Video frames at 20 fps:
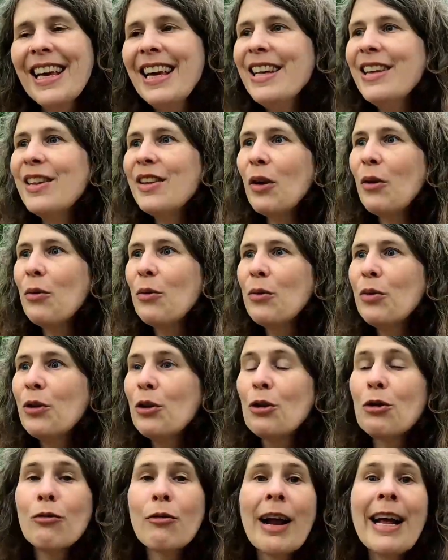So the
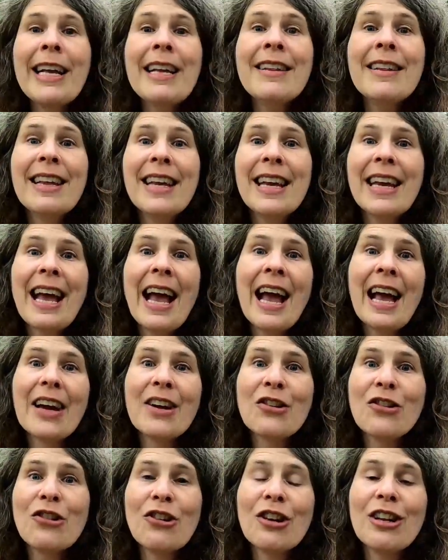grazing
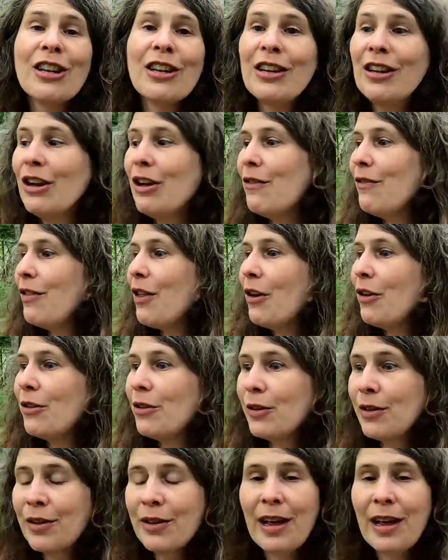action of those